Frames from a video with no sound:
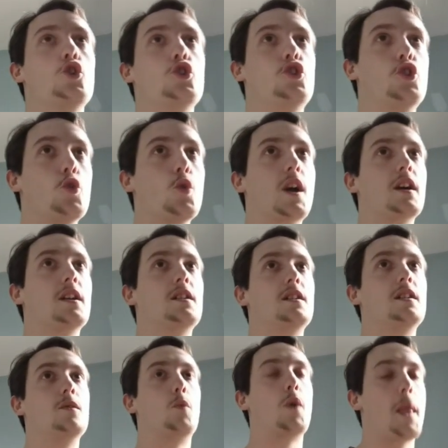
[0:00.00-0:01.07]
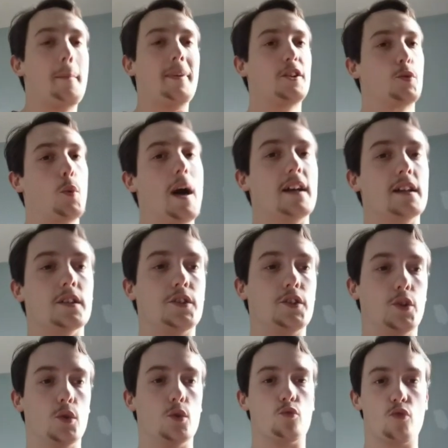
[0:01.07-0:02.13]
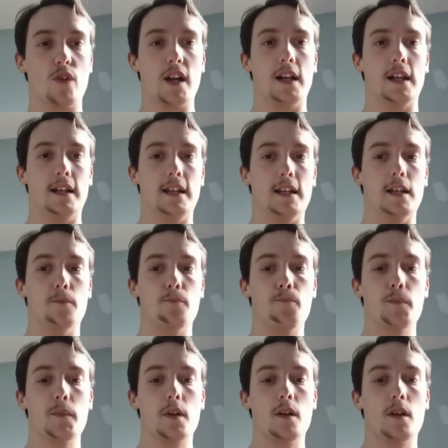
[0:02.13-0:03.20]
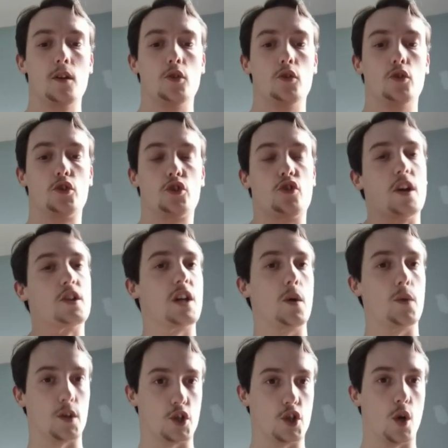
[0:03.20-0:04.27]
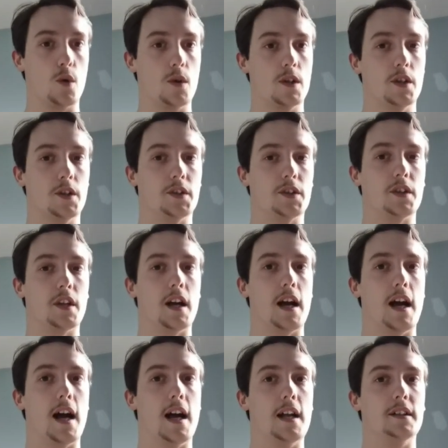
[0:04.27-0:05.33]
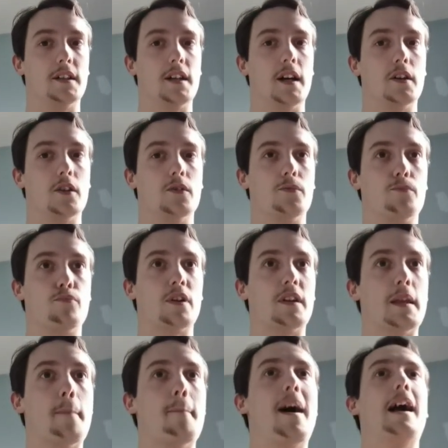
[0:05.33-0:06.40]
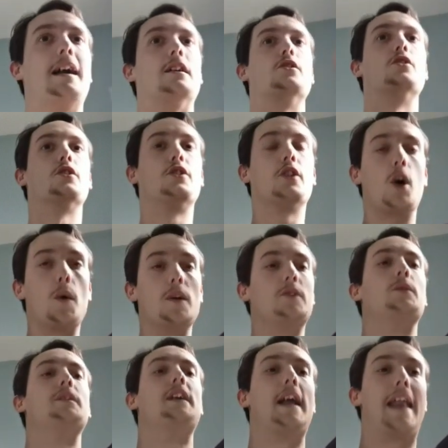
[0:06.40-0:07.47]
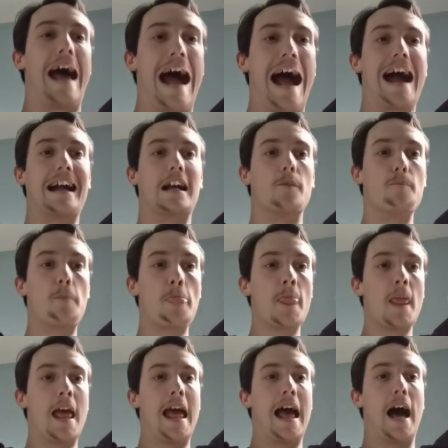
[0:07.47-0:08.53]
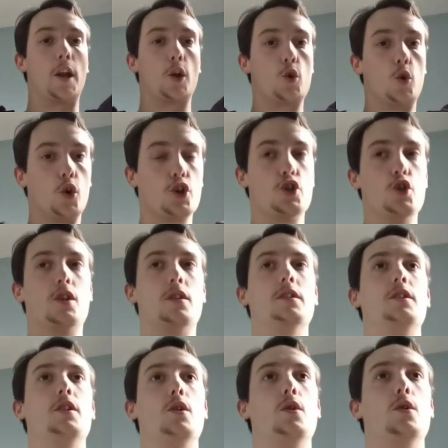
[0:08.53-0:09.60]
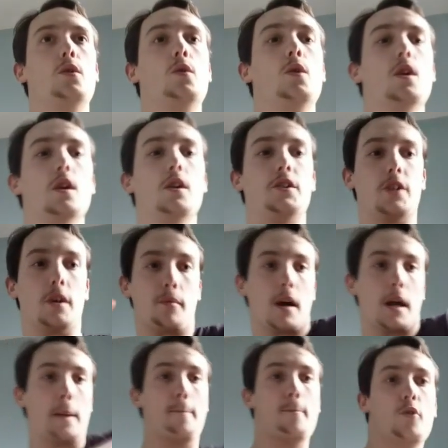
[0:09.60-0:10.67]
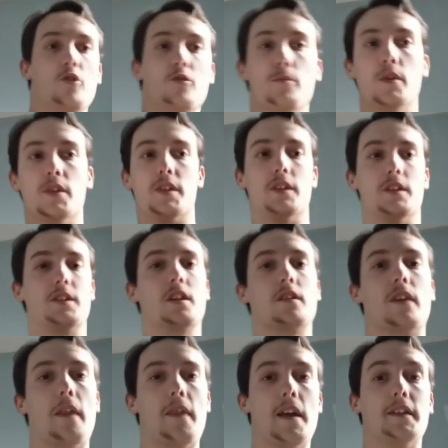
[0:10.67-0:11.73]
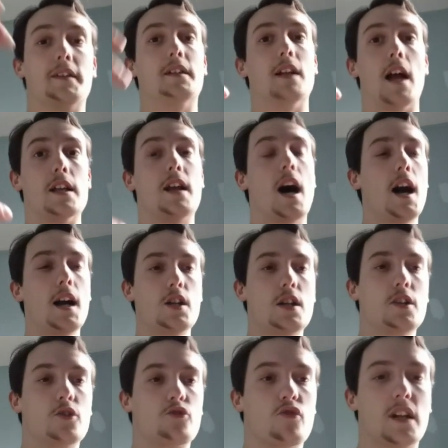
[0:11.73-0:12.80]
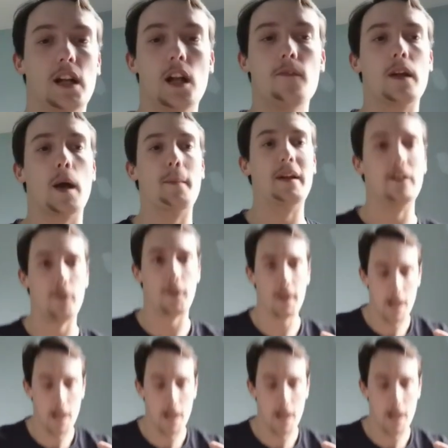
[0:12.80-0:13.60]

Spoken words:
one of the best ways to really stretch out the shoulders and kind of bring them back is just to go into a dead hang. And of course you can do some kind of movements and stuff like this, and Tai Chi is really lovely. I mean, if you